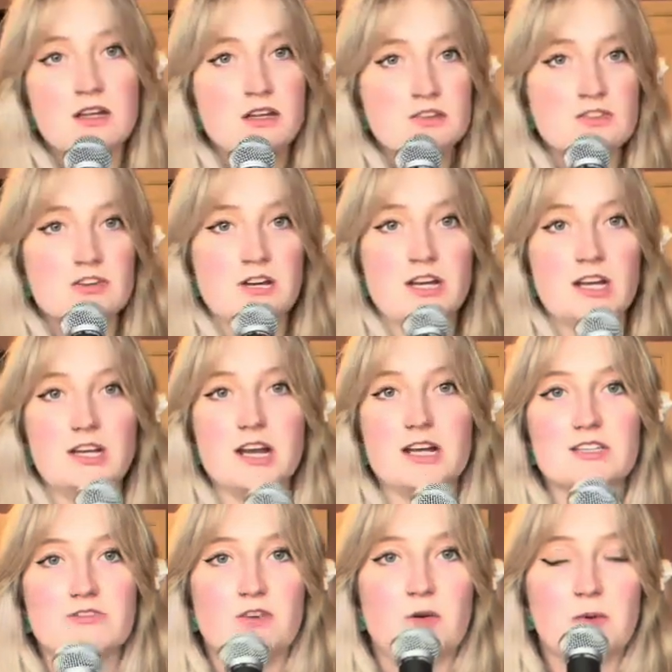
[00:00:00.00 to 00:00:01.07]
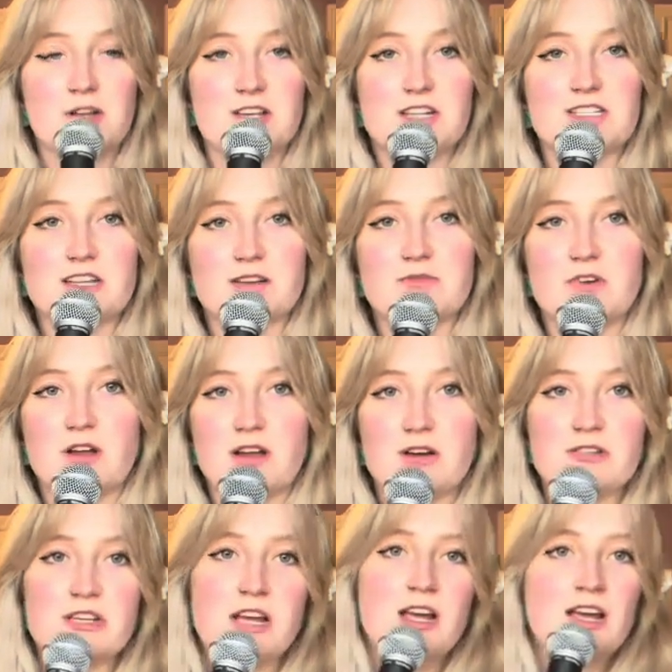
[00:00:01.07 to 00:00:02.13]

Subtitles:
screen as for when that's going to fall out.